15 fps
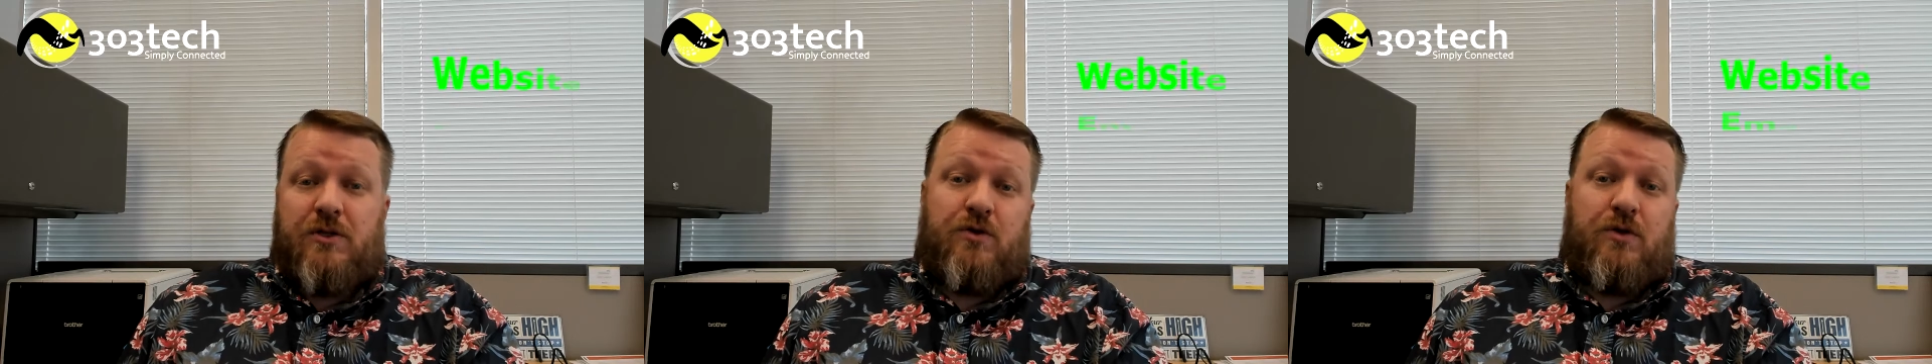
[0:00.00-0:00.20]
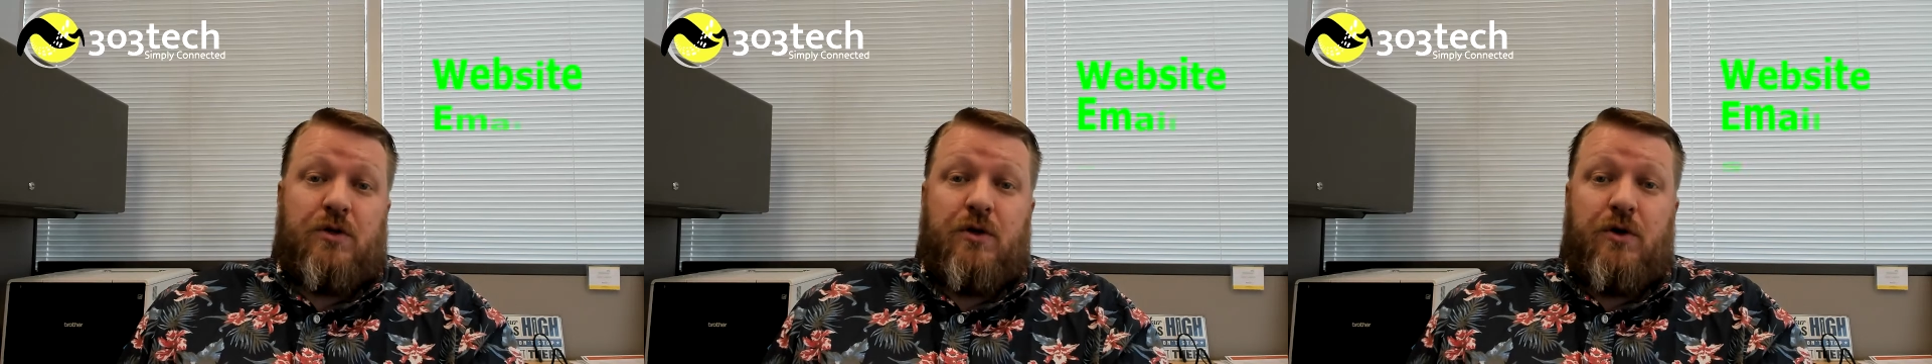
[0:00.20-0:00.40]

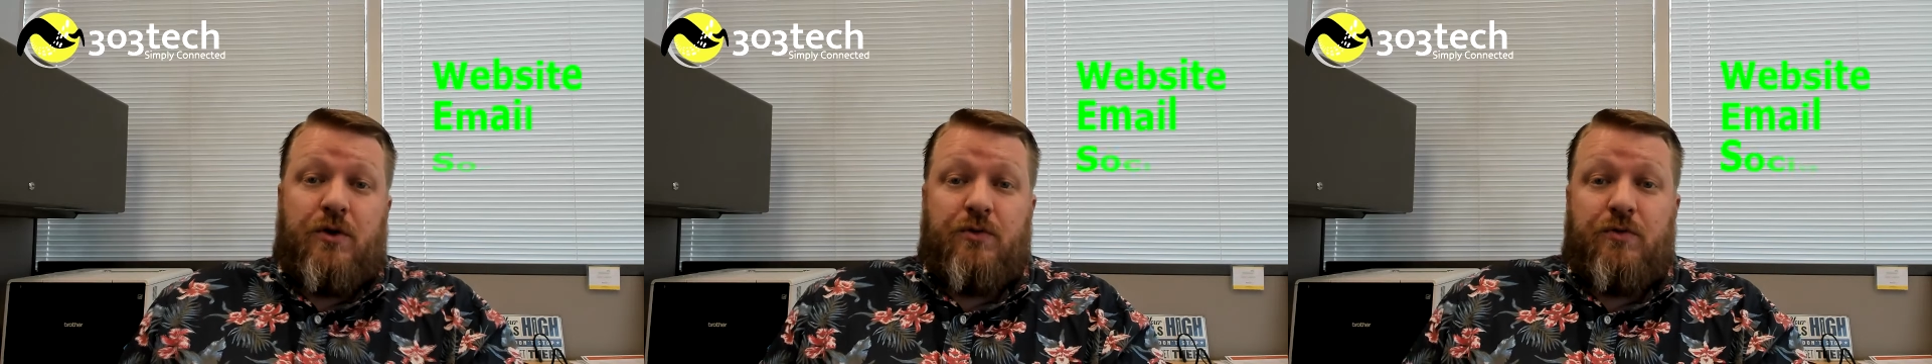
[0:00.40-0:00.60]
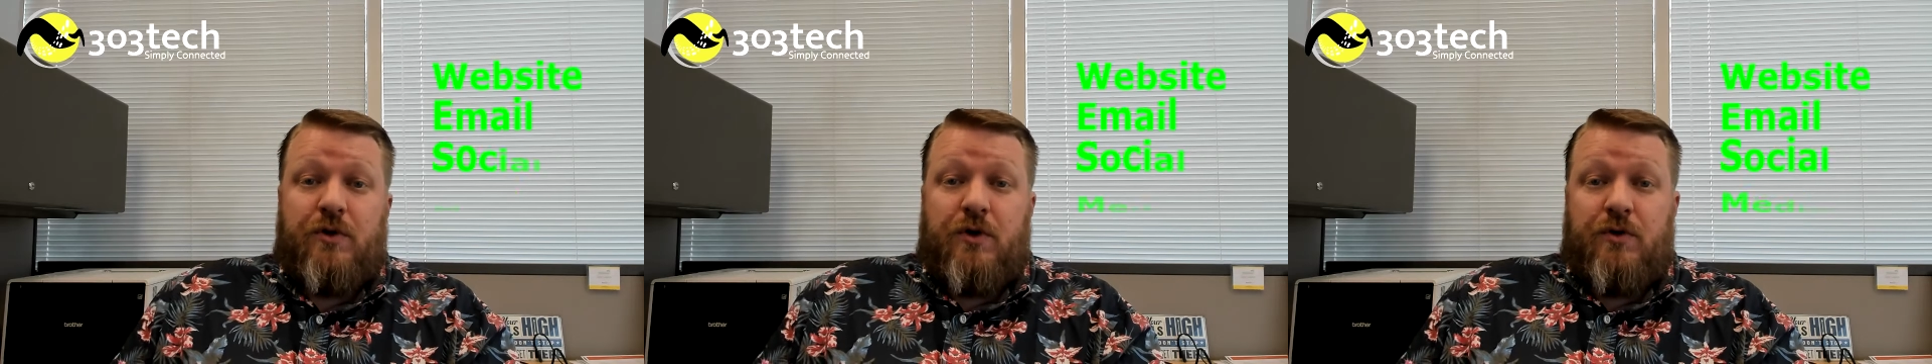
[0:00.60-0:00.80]
so you can go to
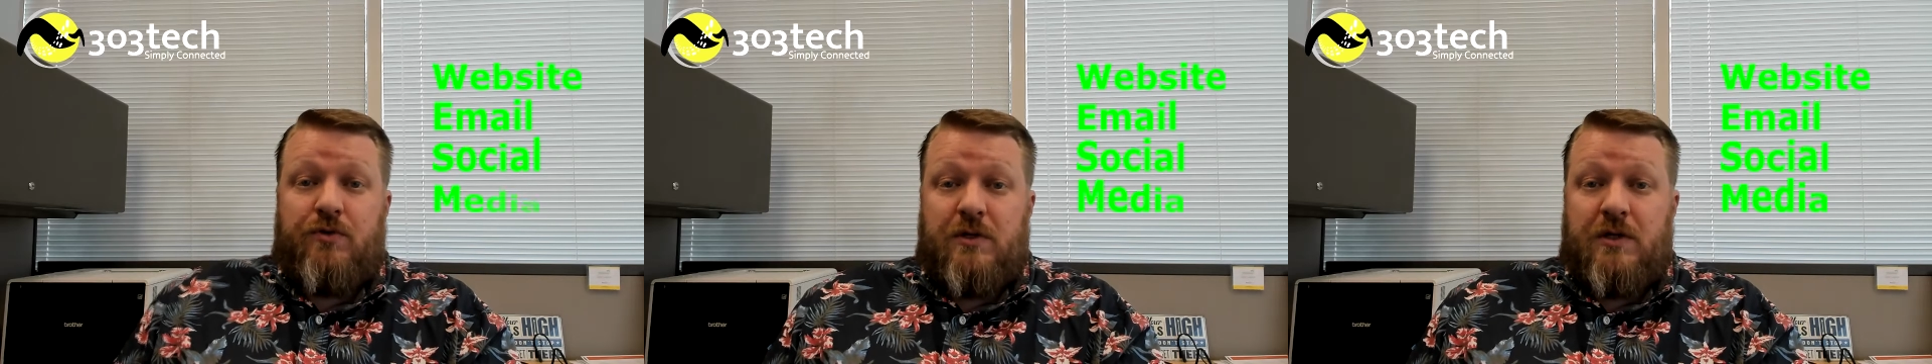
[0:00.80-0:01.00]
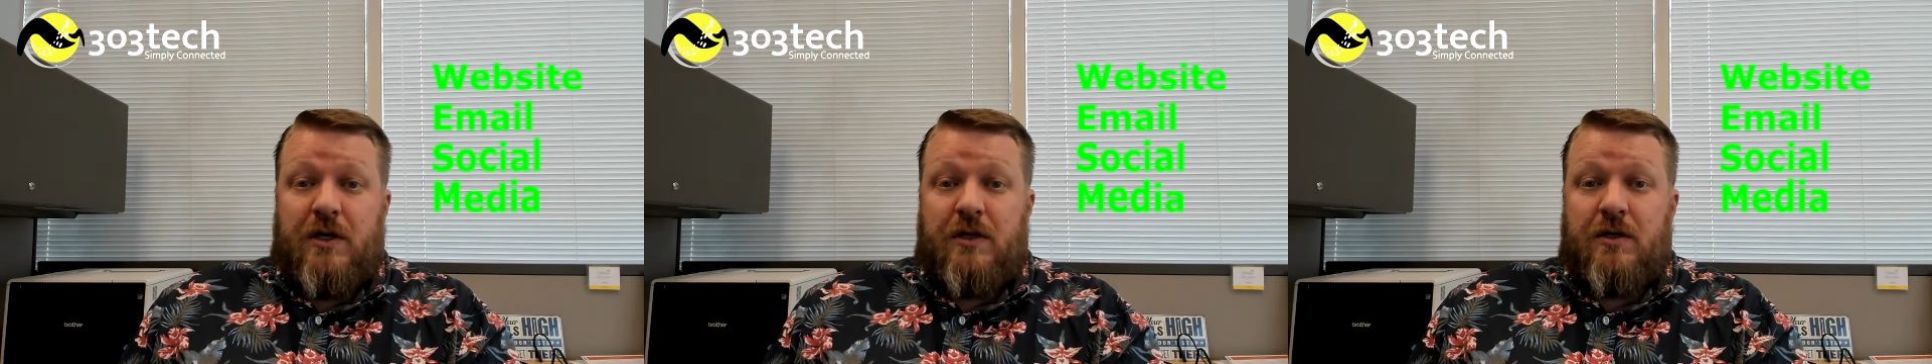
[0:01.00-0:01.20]

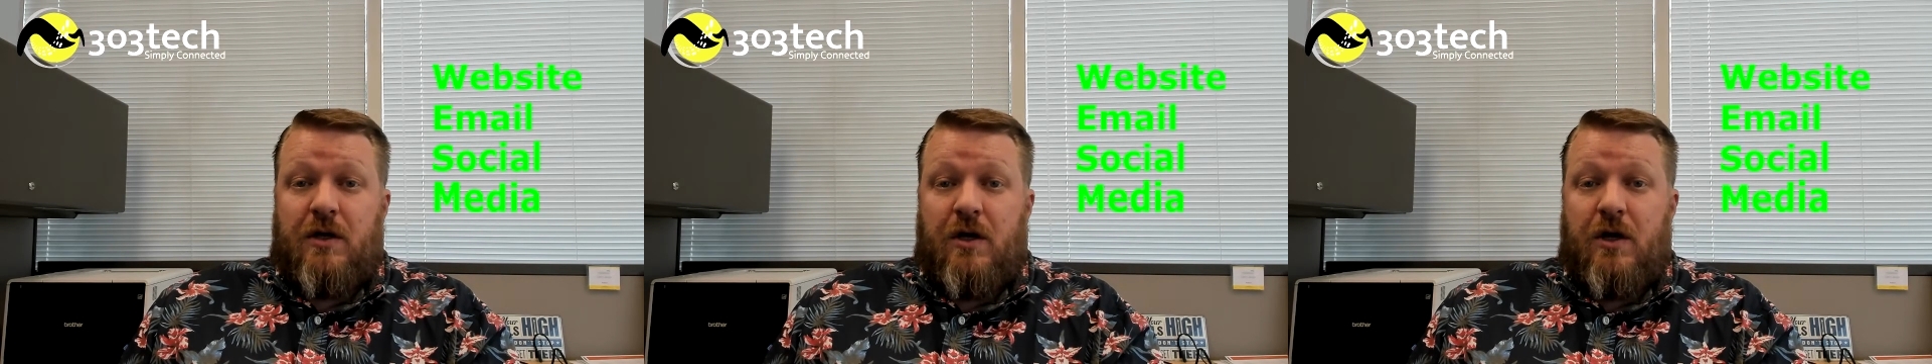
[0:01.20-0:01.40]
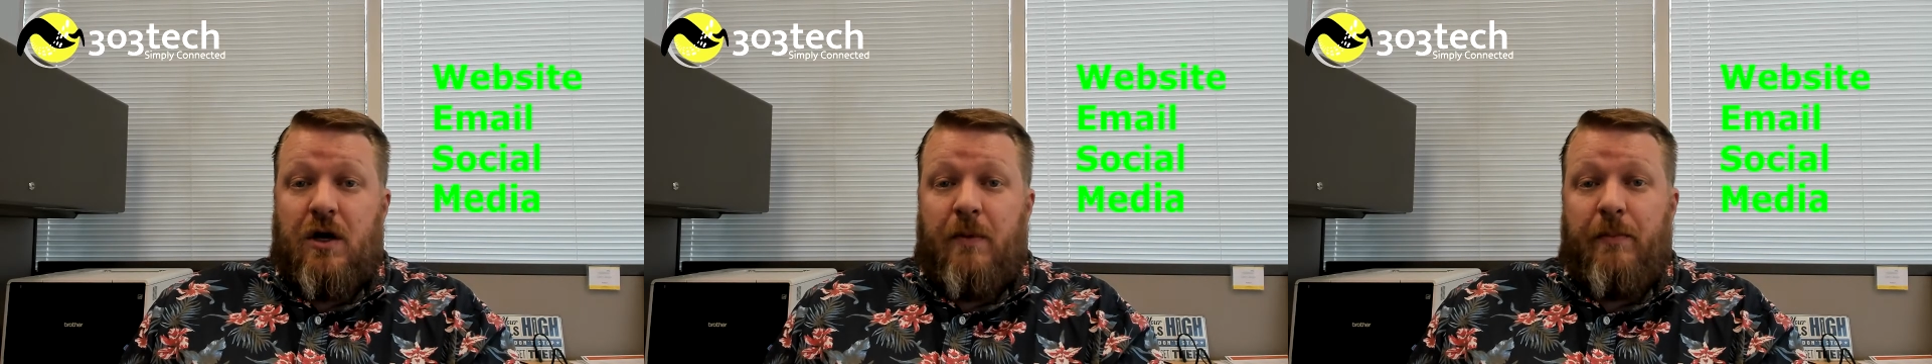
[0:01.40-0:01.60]

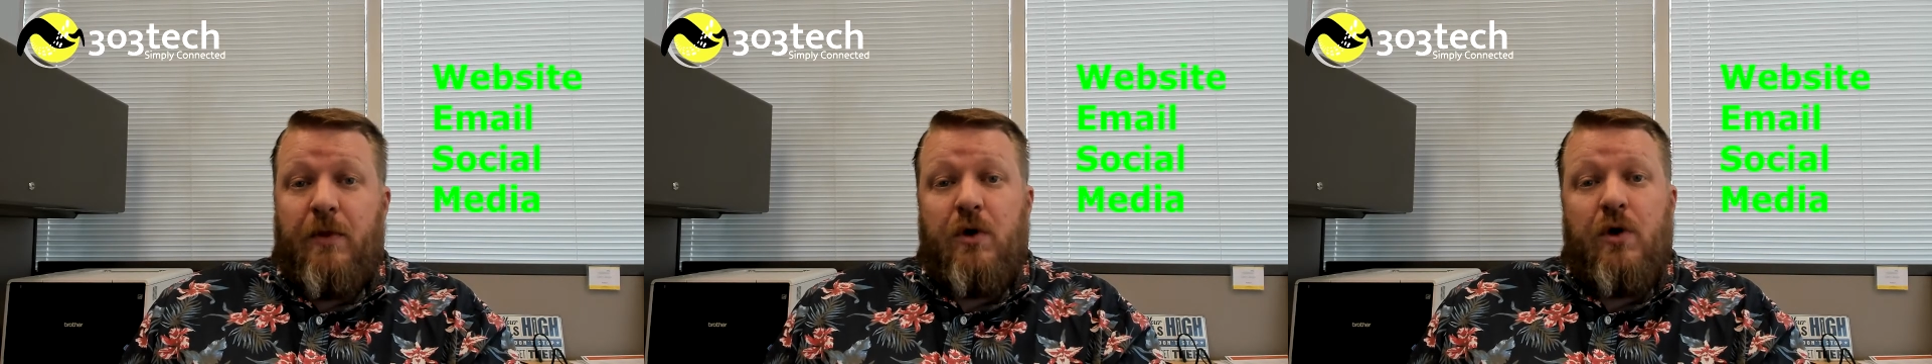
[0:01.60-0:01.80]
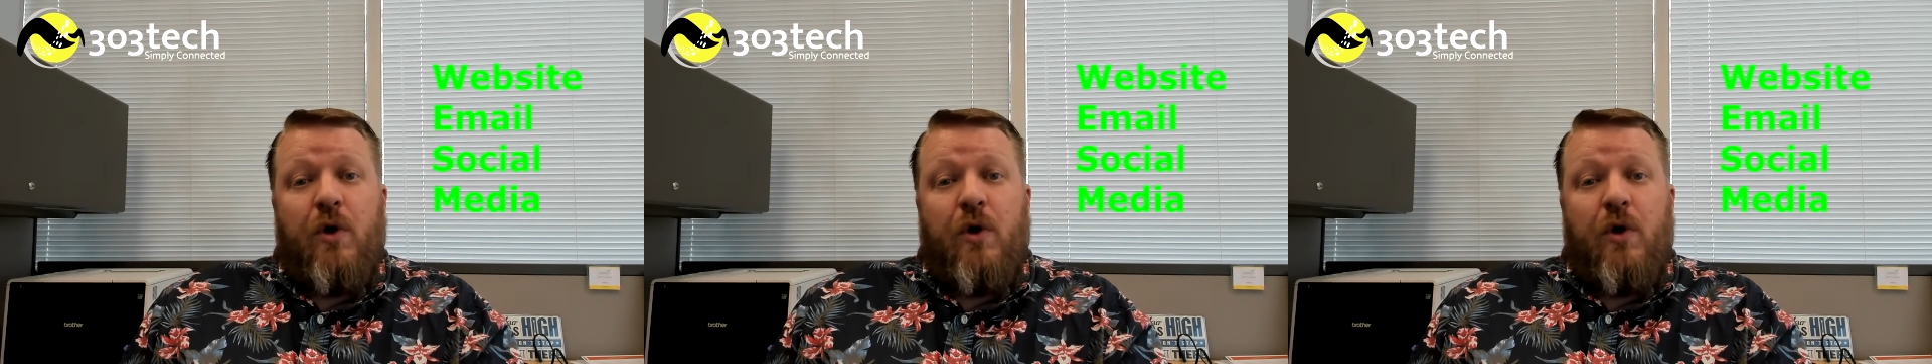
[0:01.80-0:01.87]
303tech.com,